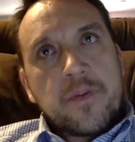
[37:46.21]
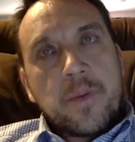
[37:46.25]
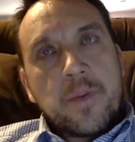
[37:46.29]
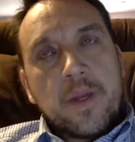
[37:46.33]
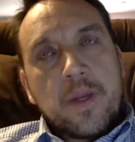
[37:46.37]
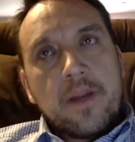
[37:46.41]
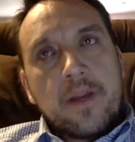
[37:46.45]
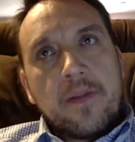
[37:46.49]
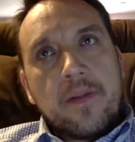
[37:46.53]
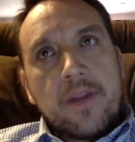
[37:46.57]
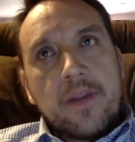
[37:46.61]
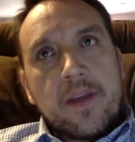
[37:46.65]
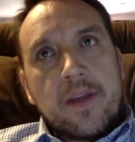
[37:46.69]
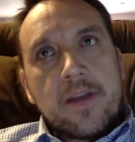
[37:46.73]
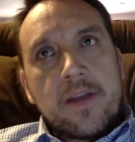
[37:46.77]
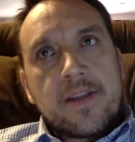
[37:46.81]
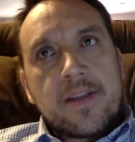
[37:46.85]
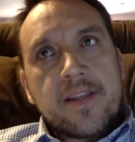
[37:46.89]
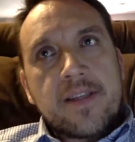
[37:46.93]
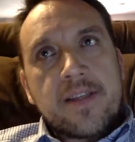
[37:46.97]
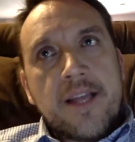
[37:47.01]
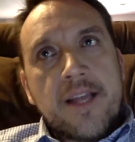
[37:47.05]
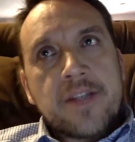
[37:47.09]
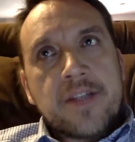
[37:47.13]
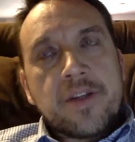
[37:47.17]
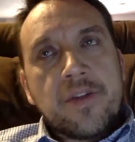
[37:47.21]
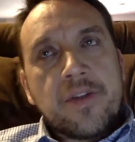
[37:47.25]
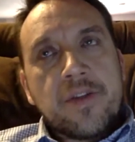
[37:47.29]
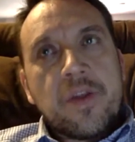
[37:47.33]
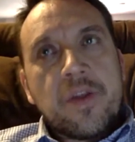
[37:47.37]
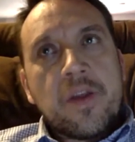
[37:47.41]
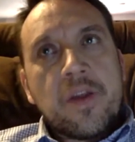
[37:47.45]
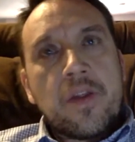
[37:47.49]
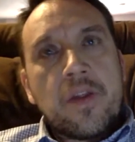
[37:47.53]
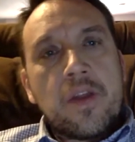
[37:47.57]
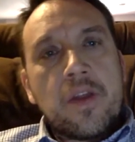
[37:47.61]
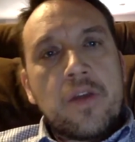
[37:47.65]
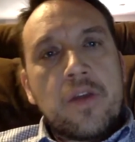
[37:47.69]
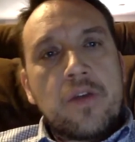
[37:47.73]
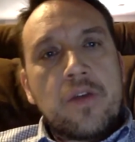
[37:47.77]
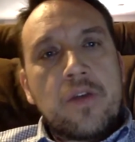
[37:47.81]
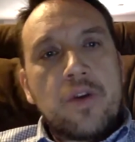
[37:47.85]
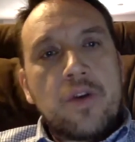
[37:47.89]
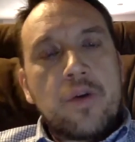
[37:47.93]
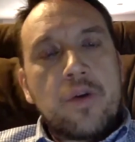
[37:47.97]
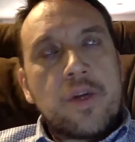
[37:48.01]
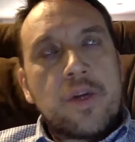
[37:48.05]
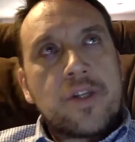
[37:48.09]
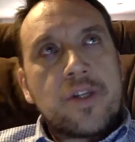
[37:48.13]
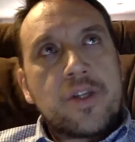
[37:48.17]
but the essential thing that you
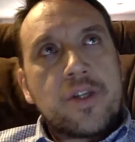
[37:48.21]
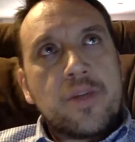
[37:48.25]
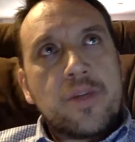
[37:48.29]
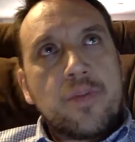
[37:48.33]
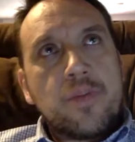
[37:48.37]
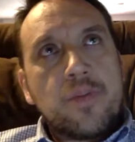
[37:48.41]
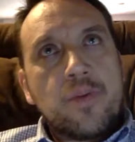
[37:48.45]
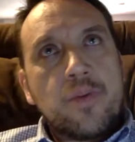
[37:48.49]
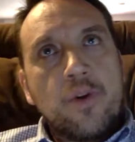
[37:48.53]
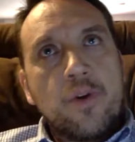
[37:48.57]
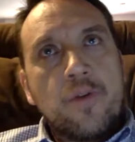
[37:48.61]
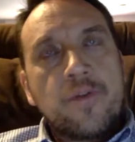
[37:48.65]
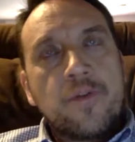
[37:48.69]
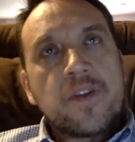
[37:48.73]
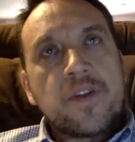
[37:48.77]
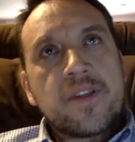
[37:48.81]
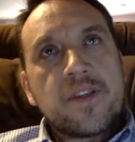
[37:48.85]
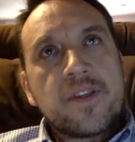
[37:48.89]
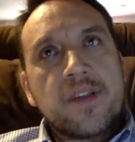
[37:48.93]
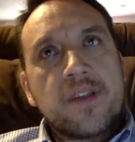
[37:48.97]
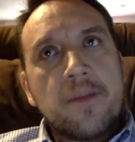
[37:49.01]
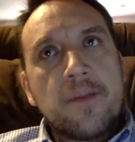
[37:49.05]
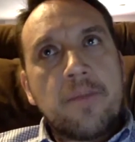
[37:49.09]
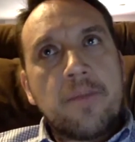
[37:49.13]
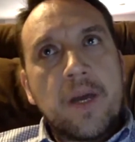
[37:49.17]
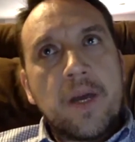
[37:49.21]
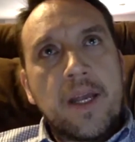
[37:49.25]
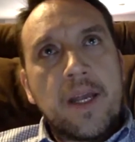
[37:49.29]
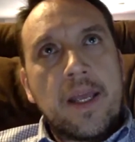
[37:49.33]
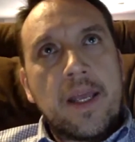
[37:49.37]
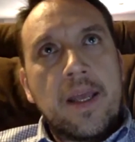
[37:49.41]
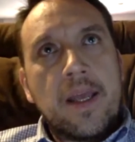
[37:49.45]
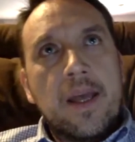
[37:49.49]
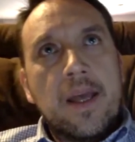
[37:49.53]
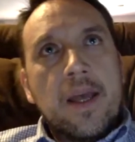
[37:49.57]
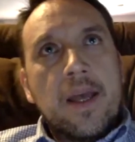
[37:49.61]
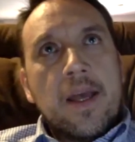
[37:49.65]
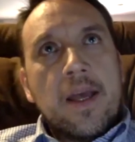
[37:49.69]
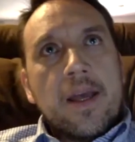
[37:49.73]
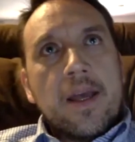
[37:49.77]
do is you prove to somebody